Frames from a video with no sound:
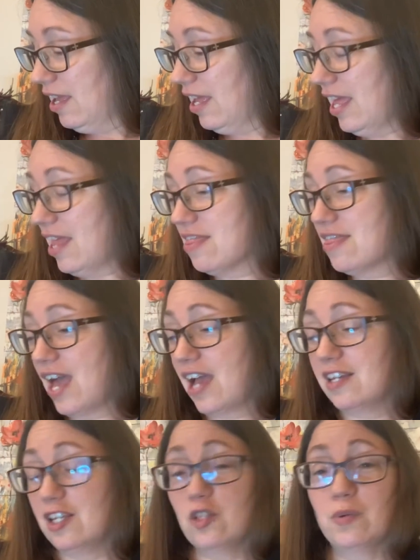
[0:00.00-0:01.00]
And
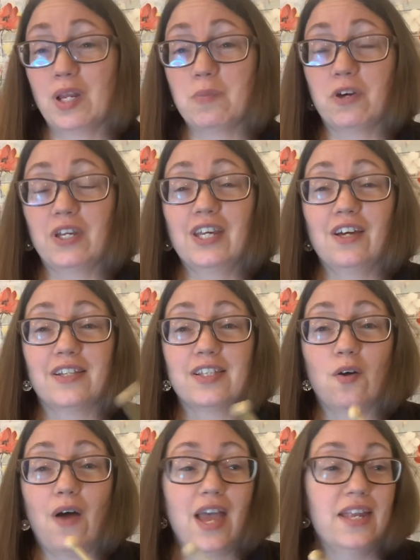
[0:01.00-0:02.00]
that is what I'm working on.
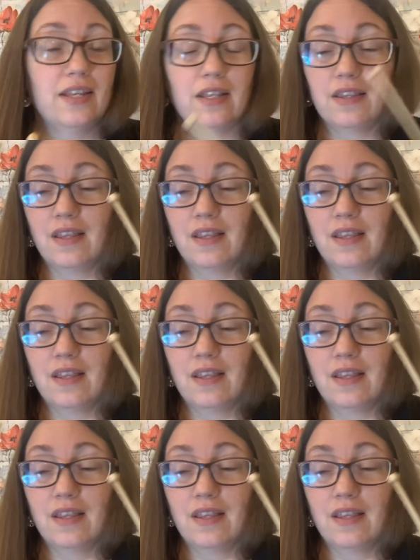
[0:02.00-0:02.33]
So, and